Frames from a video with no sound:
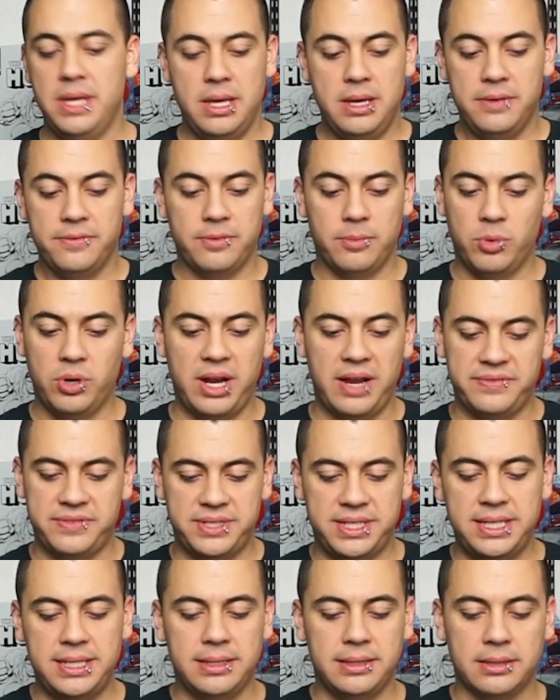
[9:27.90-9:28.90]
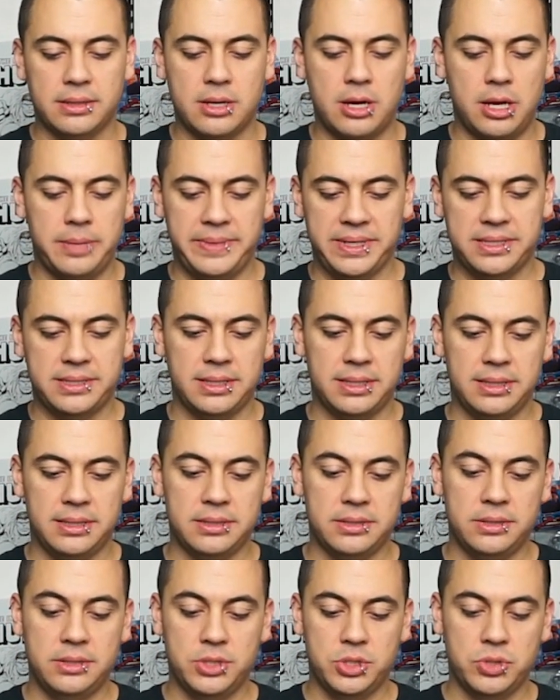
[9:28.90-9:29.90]
from what I've seen in the comics and
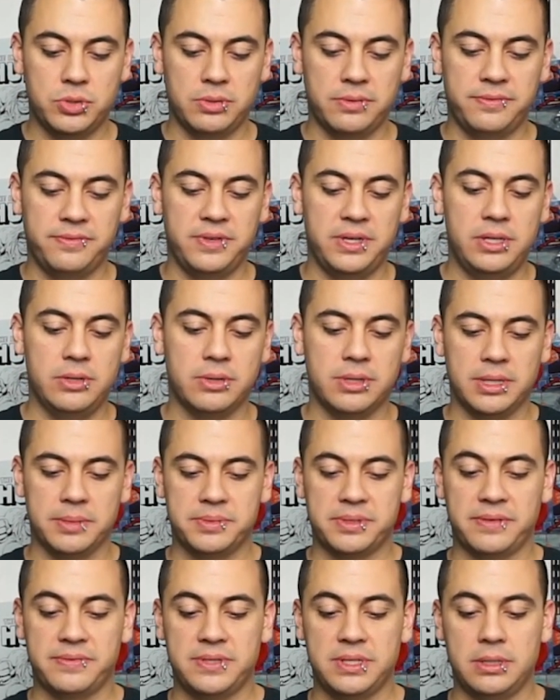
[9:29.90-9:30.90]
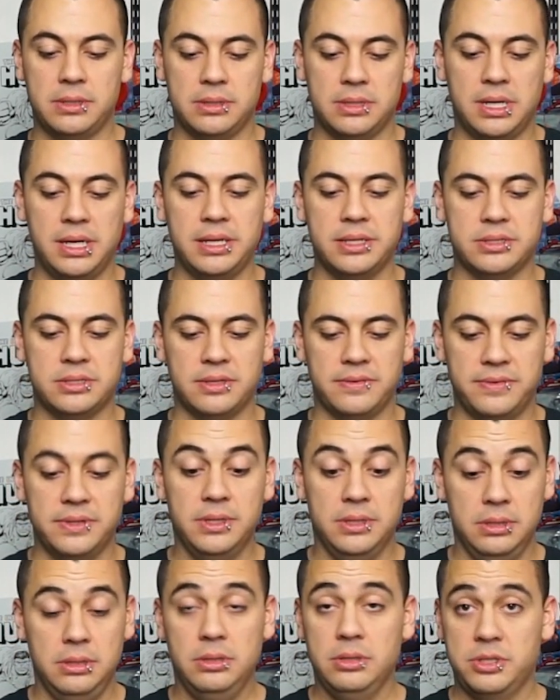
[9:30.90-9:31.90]
the short video clips I've seen online and stuff, it
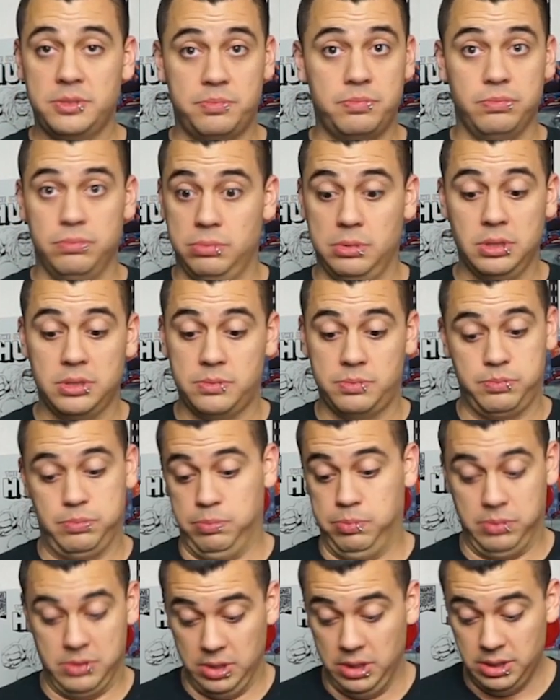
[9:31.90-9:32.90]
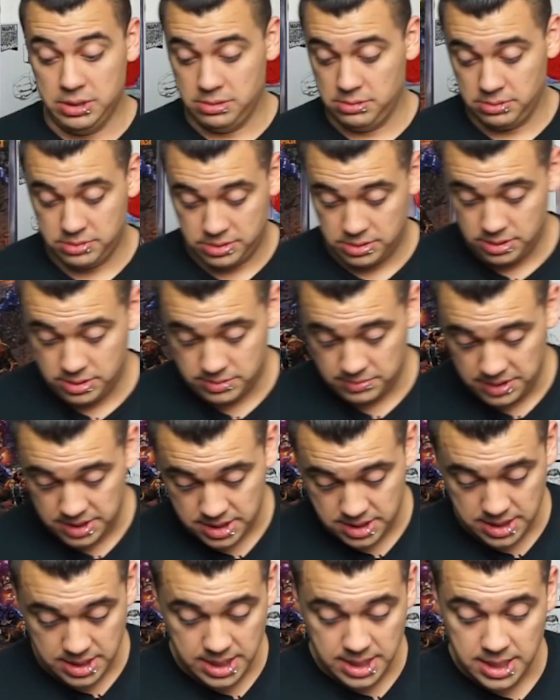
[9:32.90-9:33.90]
looks good. Looks good to me.
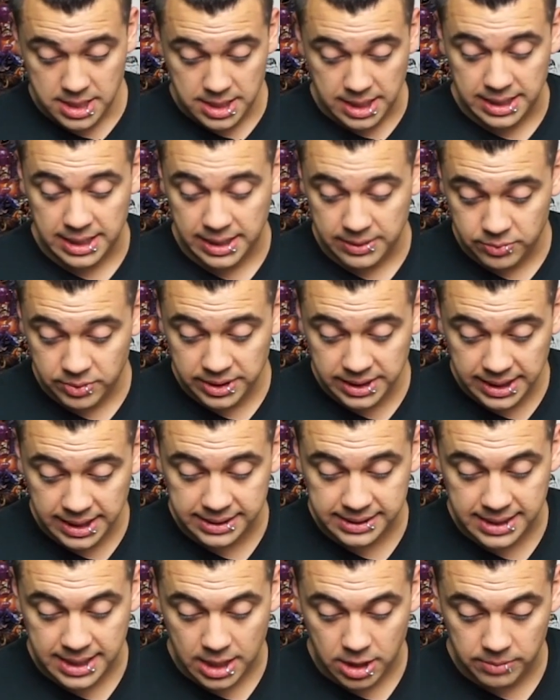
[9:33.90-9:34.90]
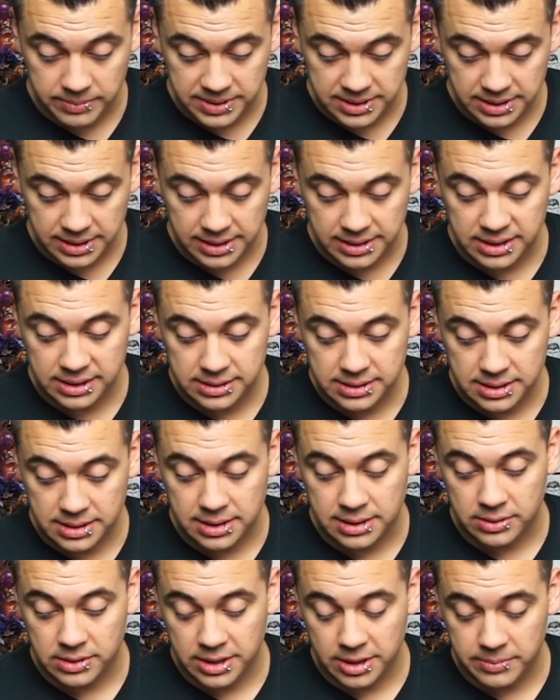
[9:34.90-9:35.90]
And I really like the helmet. I think
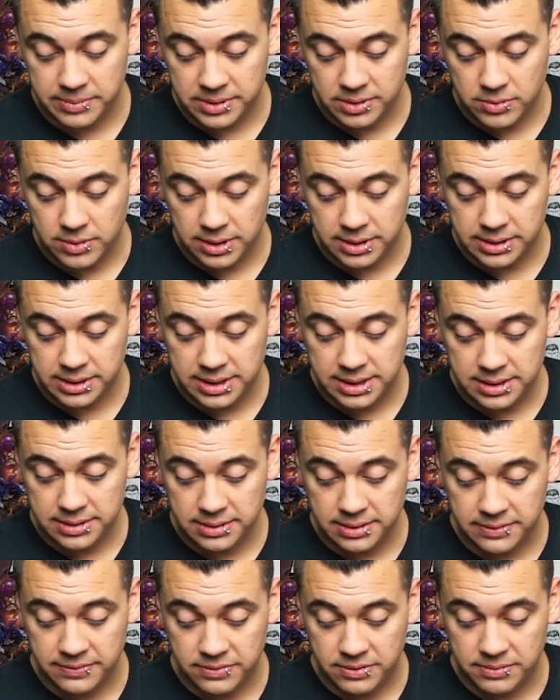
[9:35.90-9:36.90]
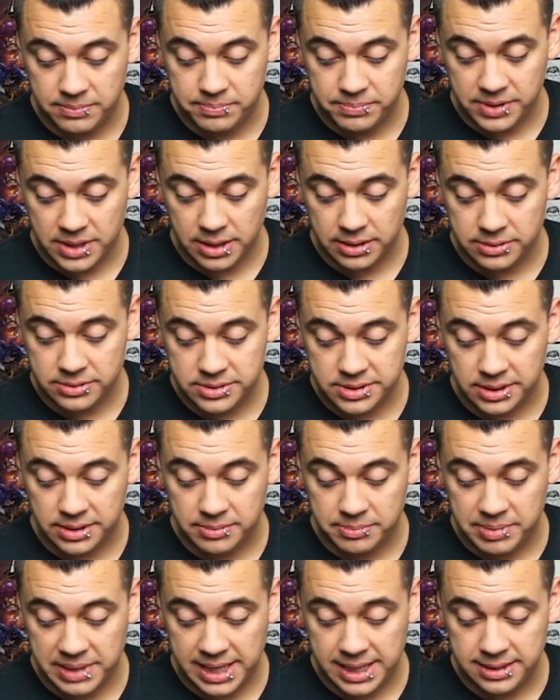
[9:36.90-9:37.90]
the helmet quality of the colors and the
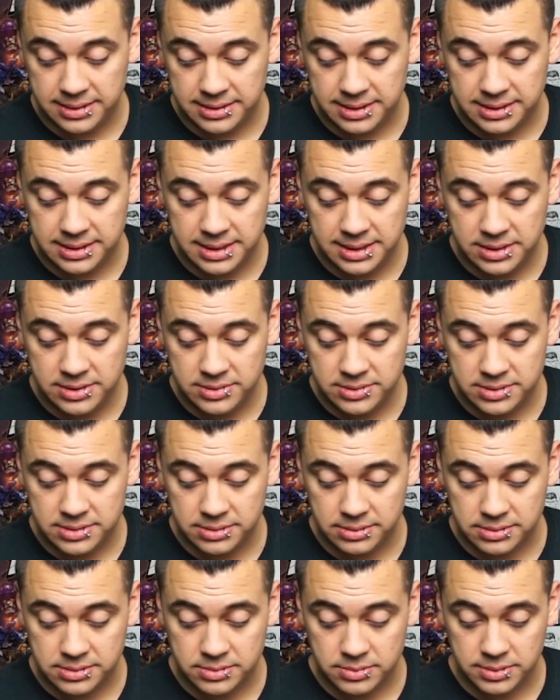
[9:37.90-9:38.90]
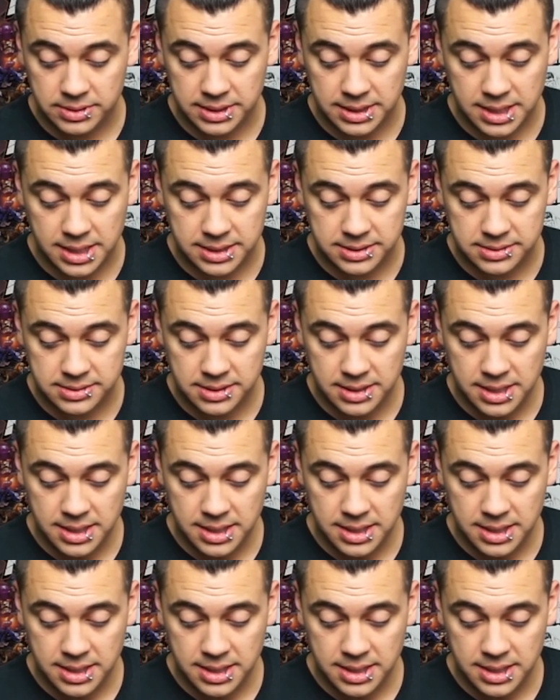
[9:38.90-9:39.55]
paint that they used looks really nice.